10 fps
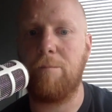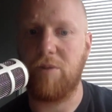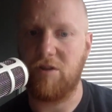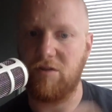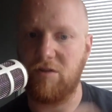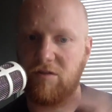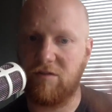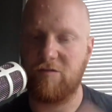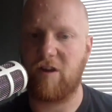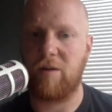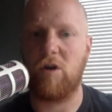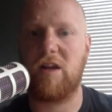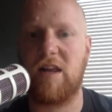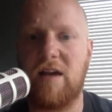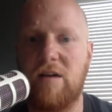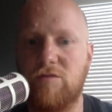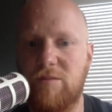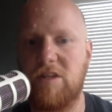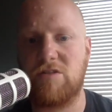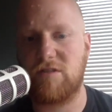but the framework allows, it
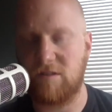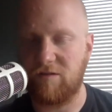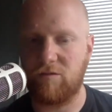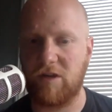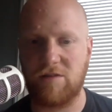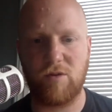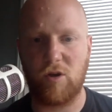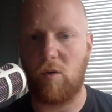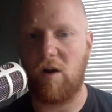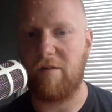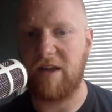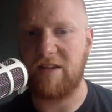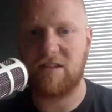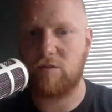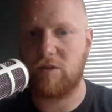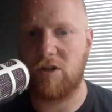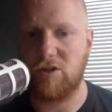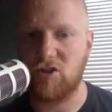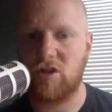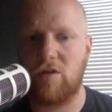means if we acquire assets, we can't
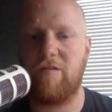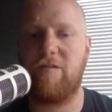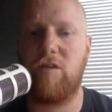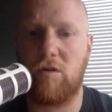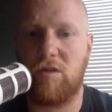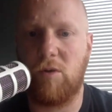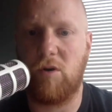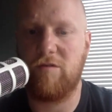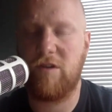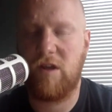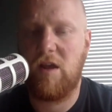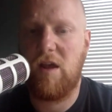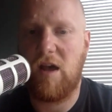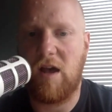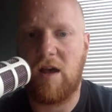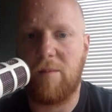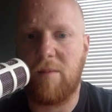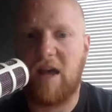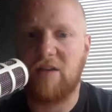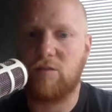just go and flog them off
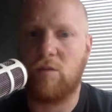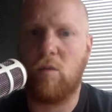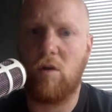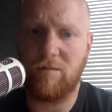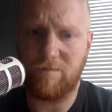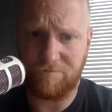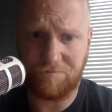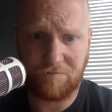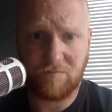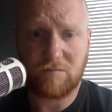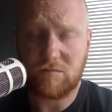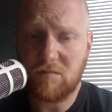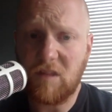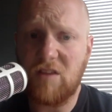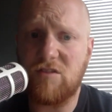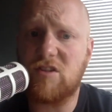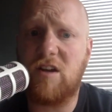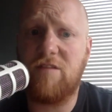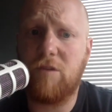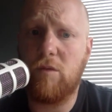as we want. The
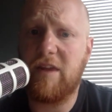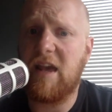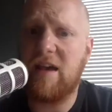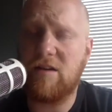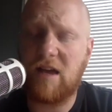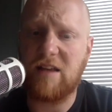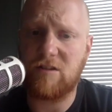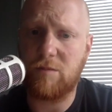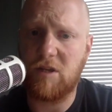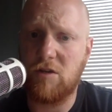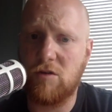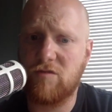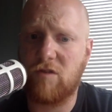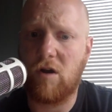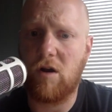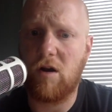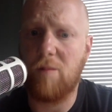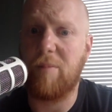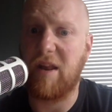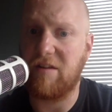stuff that we get has to be used for our
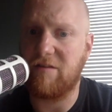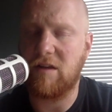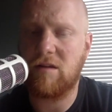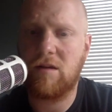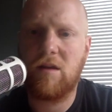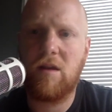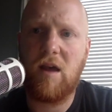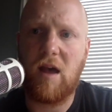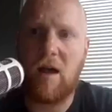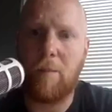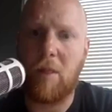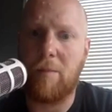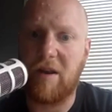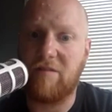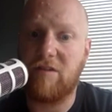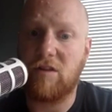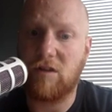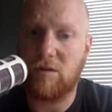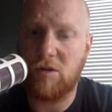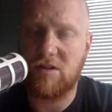benefit and the benefit of the
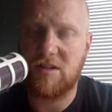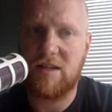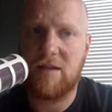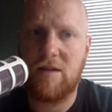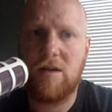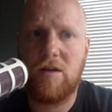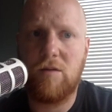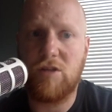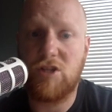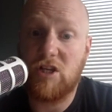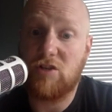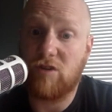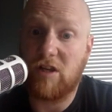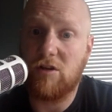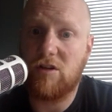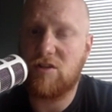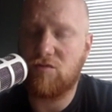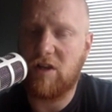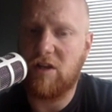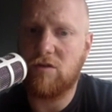community, which is really good. It's
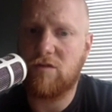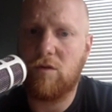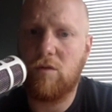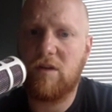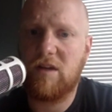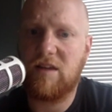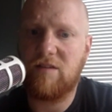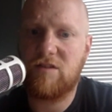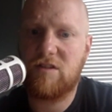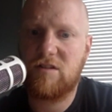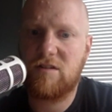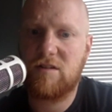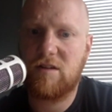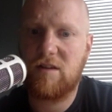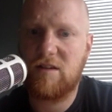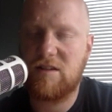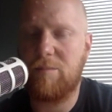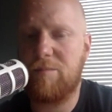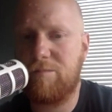really useful. It's an